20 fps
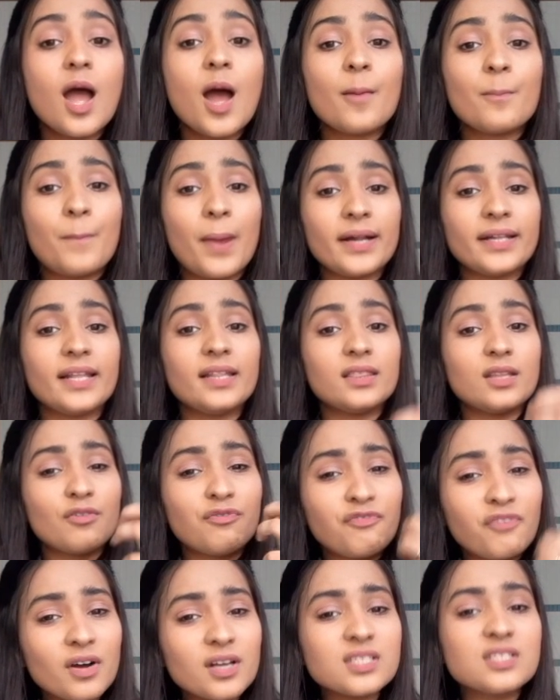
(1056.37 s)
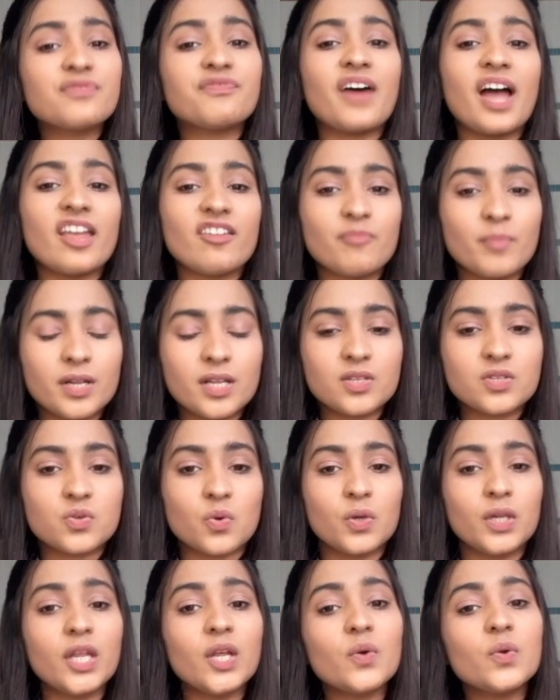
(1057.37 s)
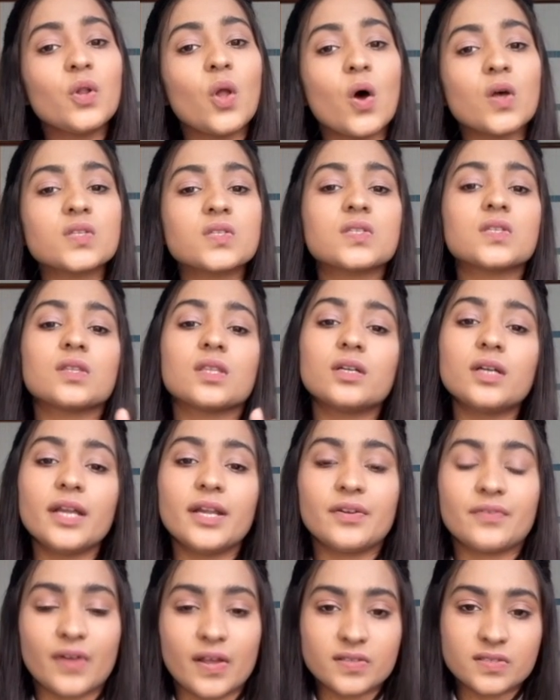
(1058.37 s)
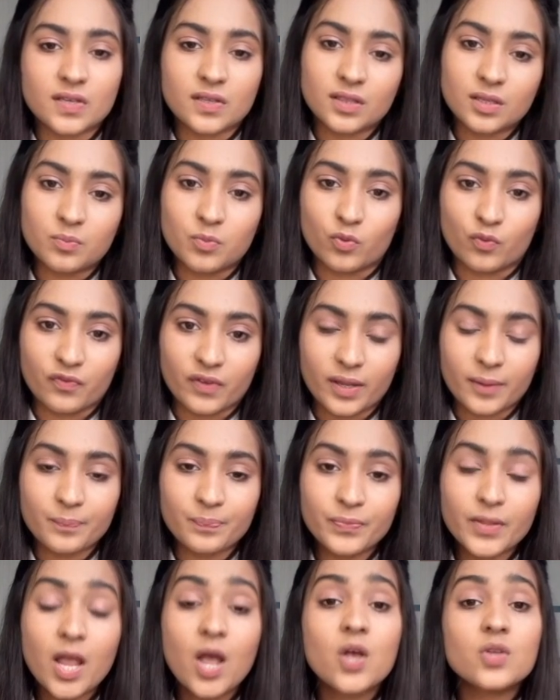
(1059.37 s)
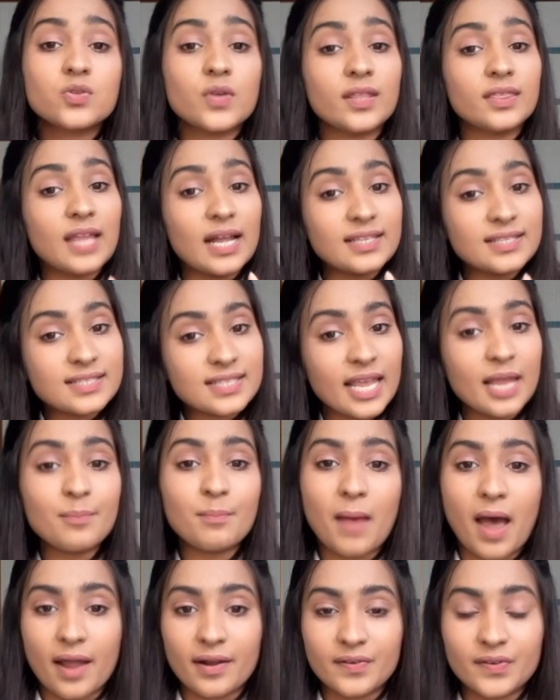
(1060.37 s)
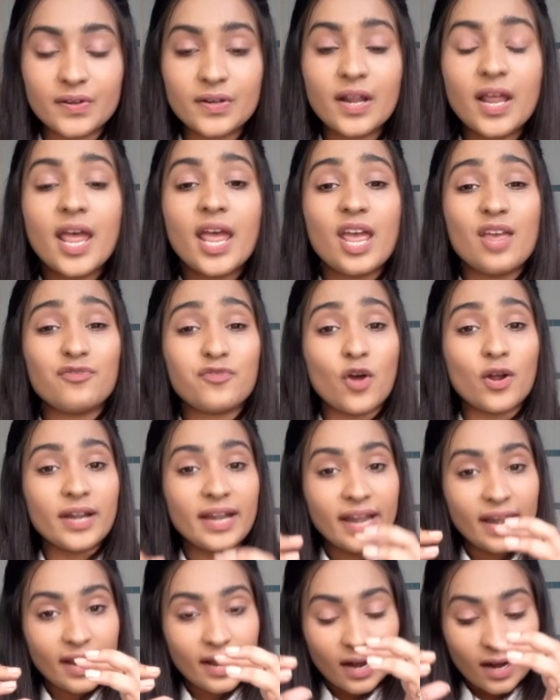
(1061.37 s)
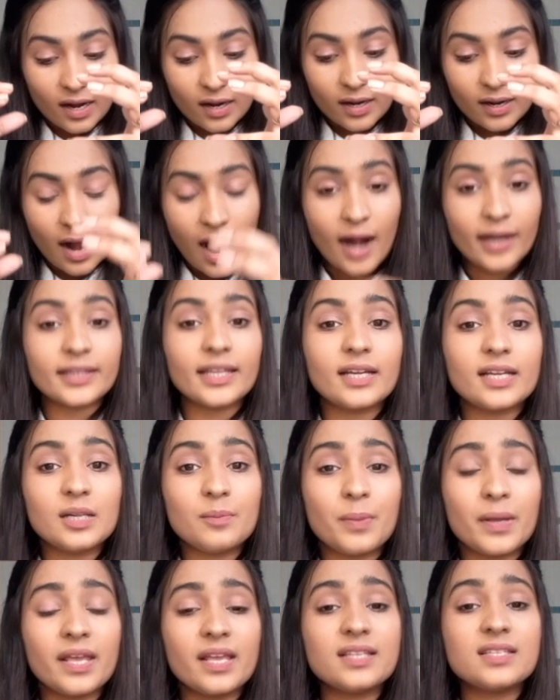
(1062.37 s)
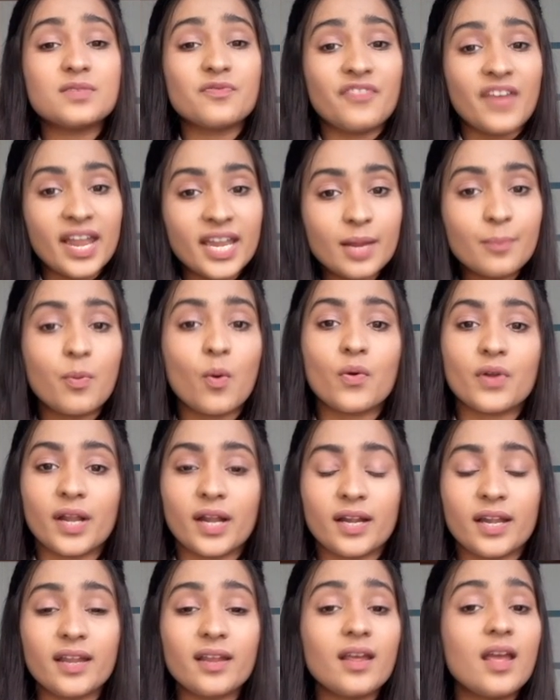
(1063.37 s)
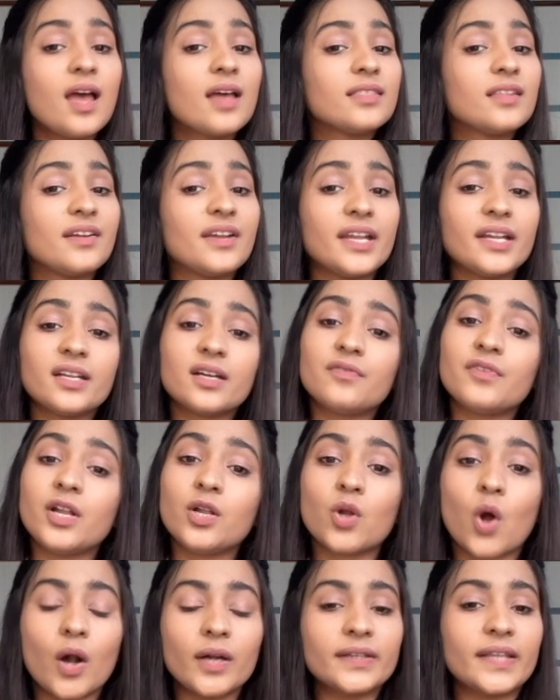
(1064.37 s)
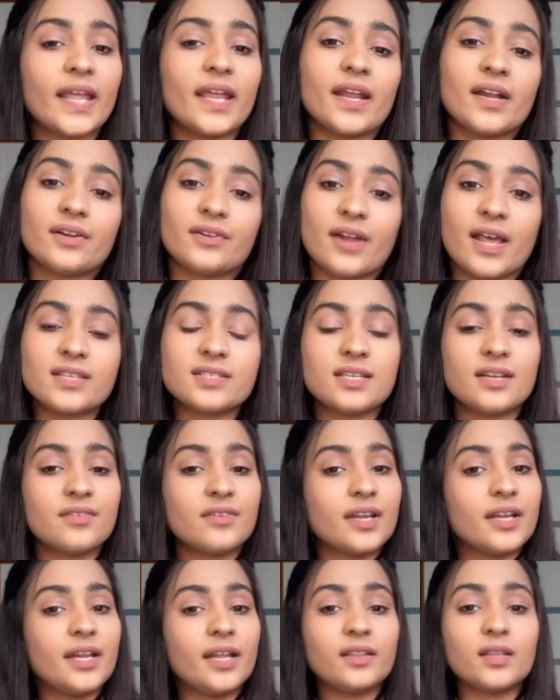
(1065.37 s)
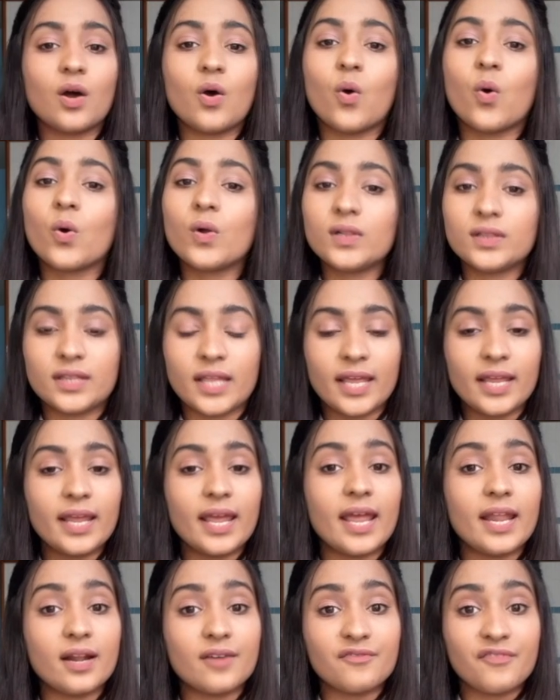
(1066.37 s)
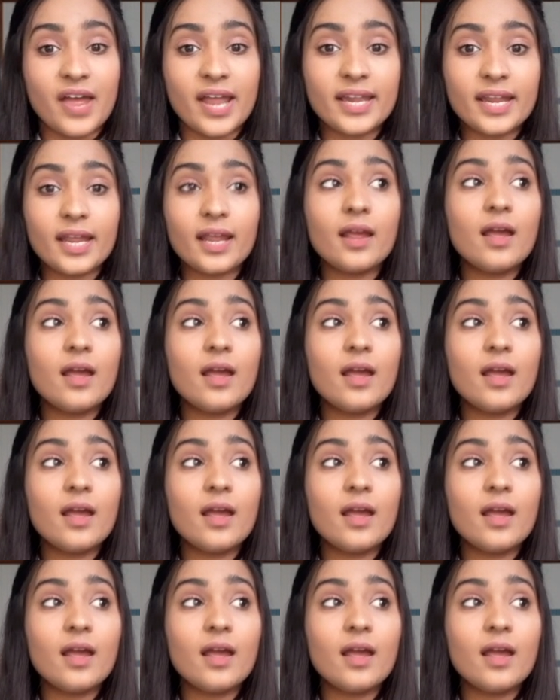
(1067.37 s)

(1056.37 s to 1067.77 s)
but in the first 5 minutes only you lost the interest in the movie. So in that same manner, if your article begins very boringly, the reader will not take interest in reading the whole thing in a very